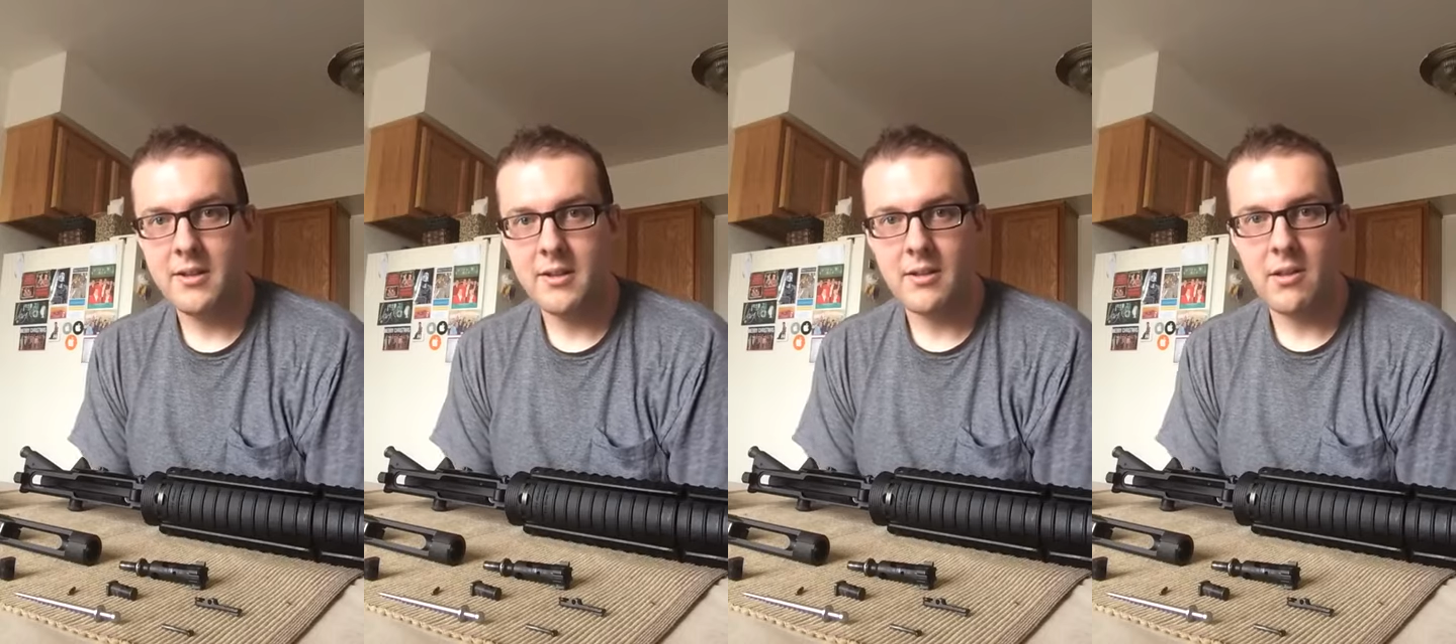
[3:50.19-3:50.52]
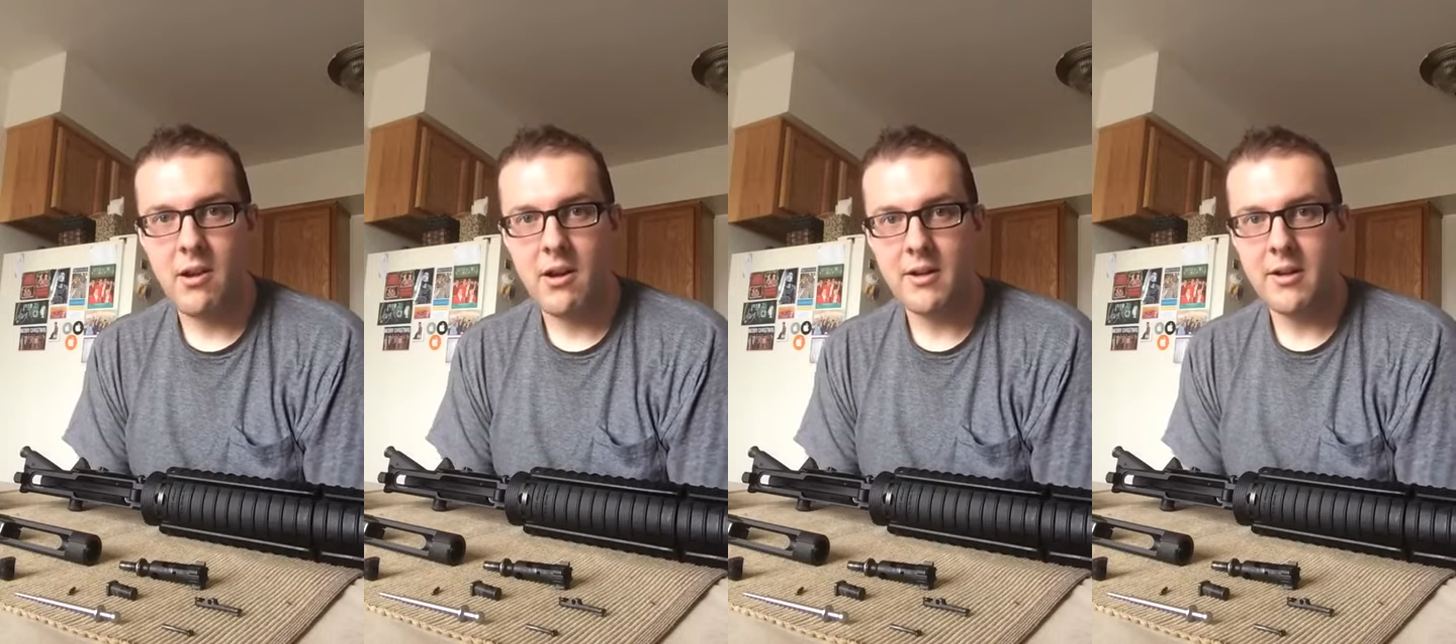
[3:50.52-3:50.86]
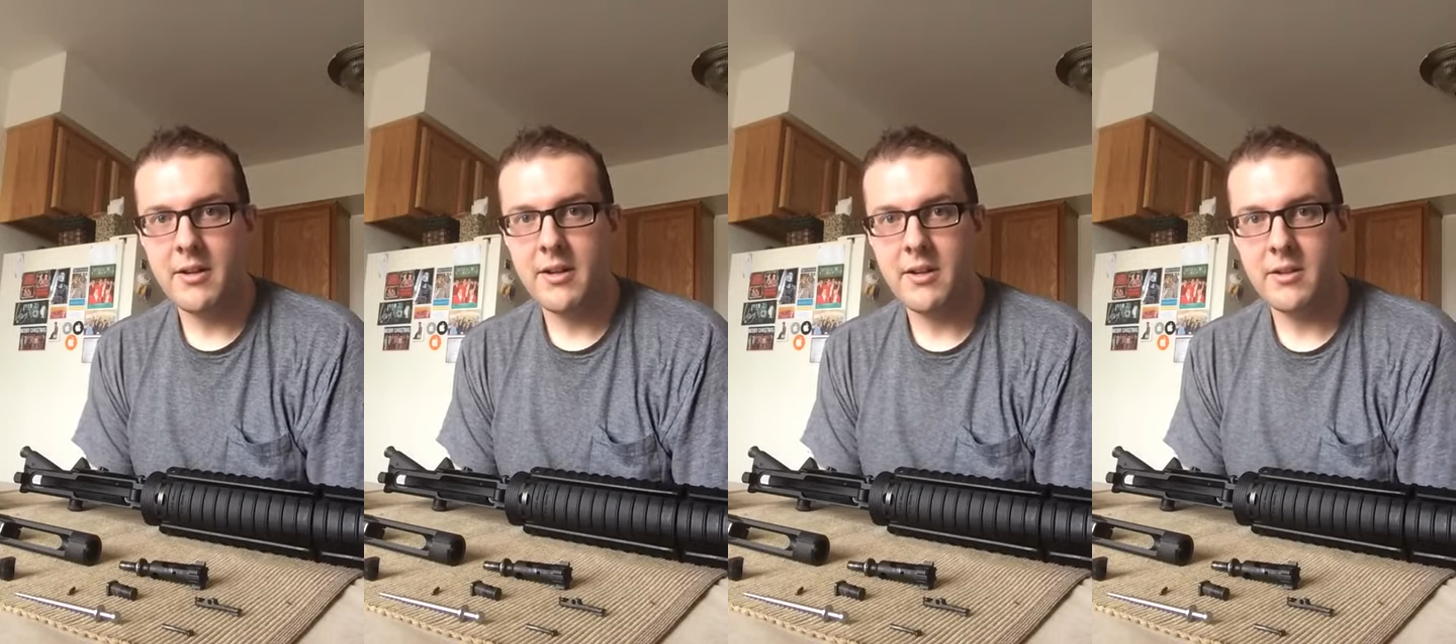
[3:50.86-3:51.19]
clock
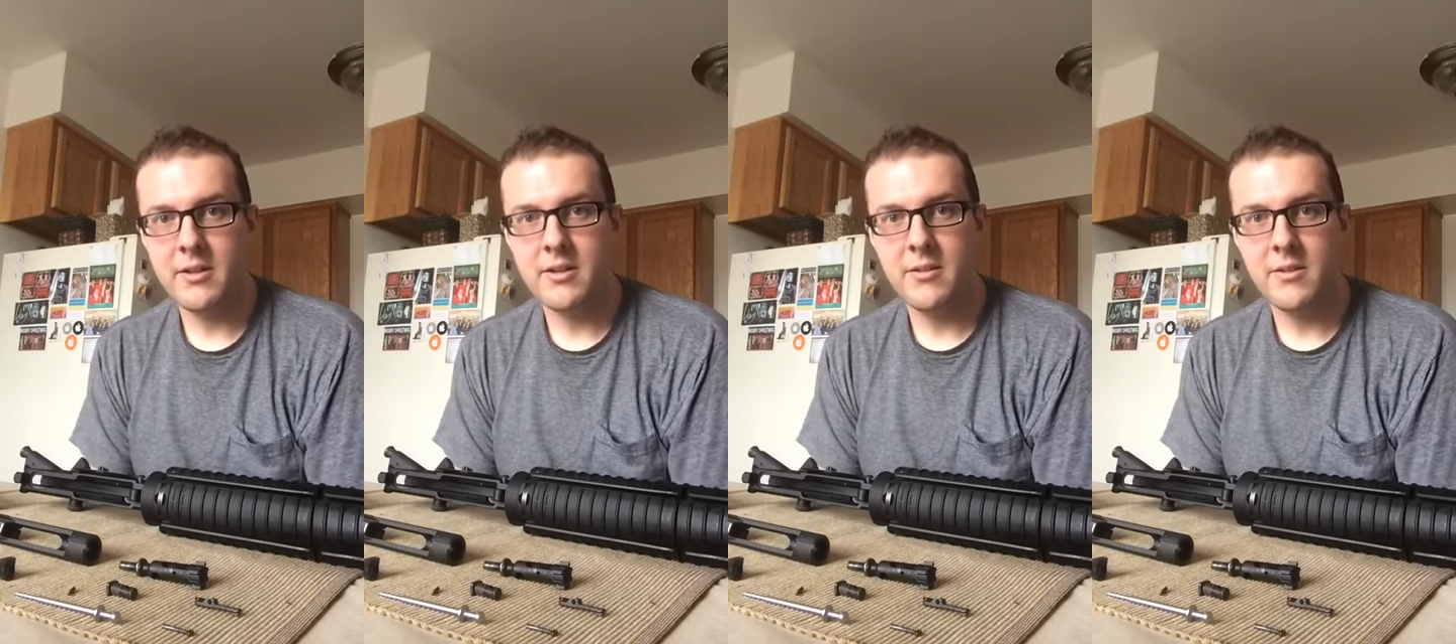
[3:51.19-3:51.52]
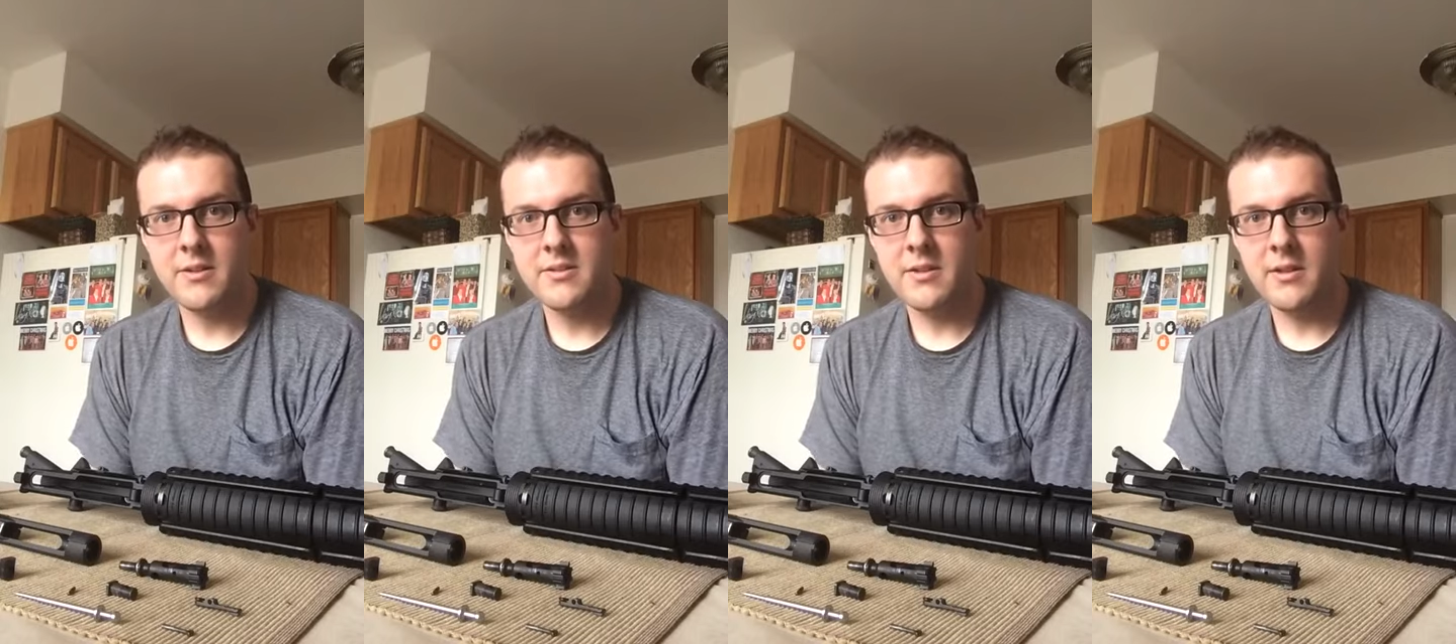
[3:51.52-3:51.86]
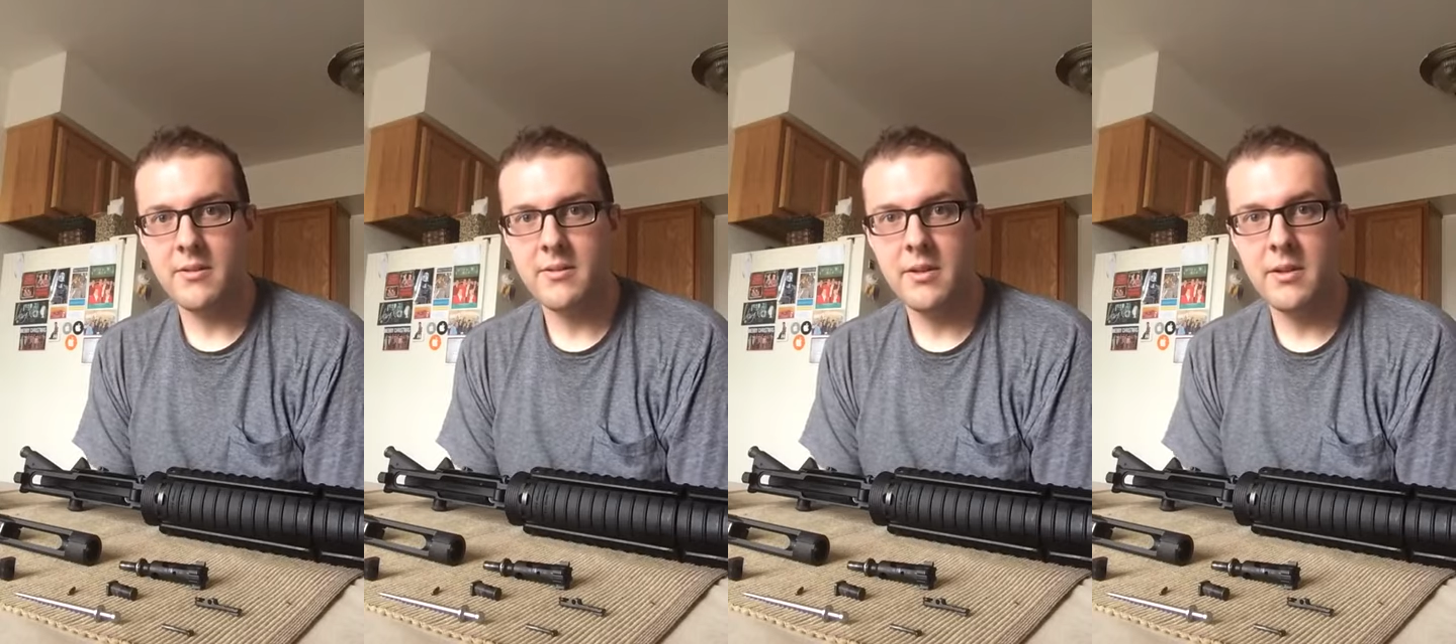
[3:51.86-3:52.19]
on here to do it.
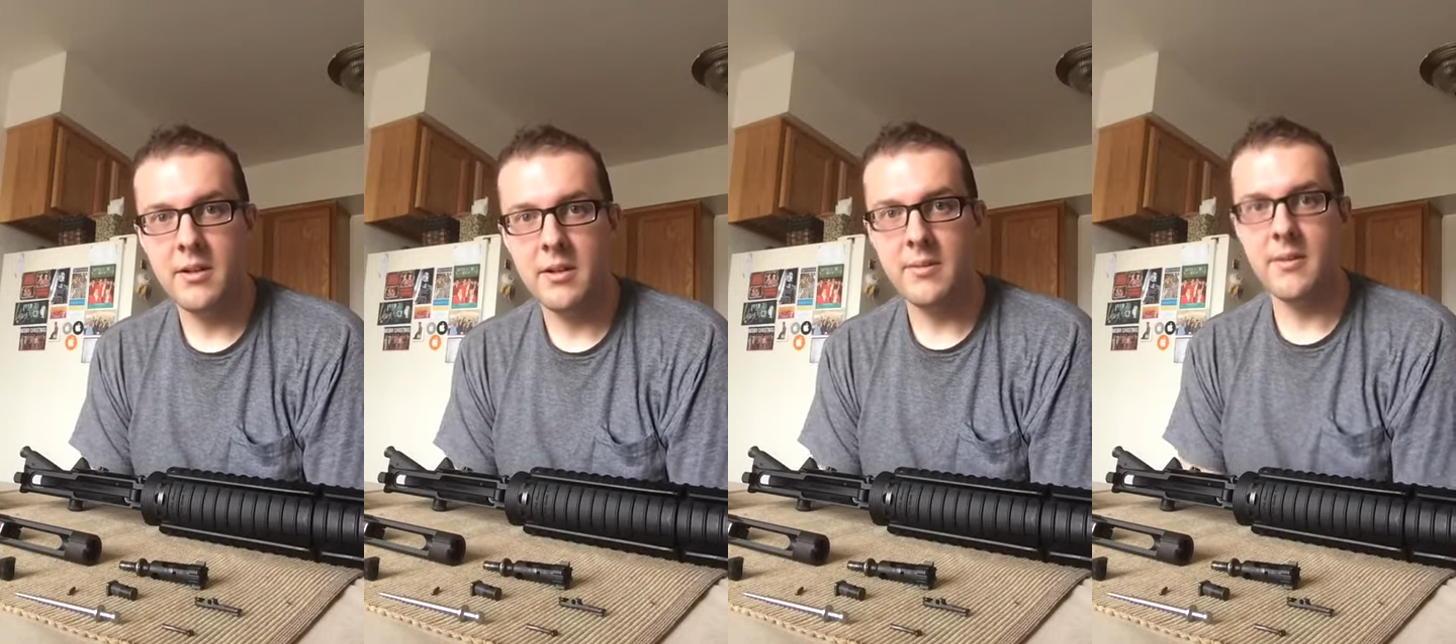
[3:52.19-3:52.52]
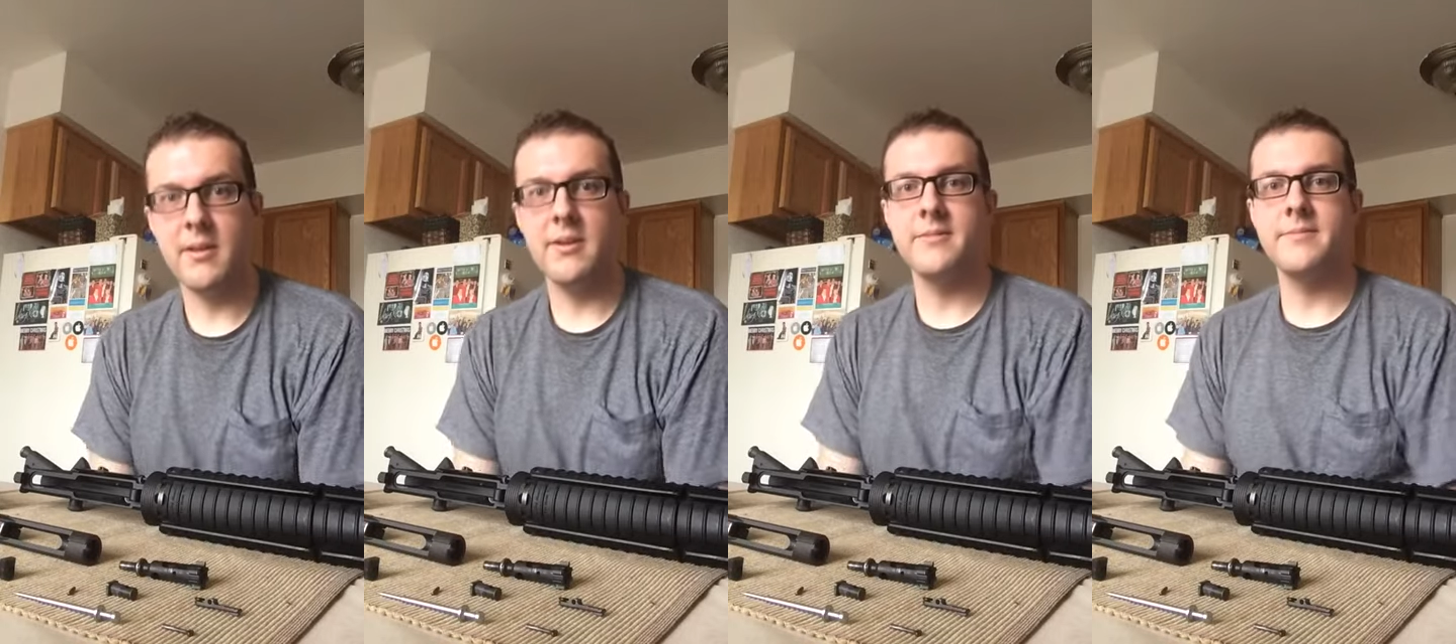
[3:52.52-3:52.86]
So here we go.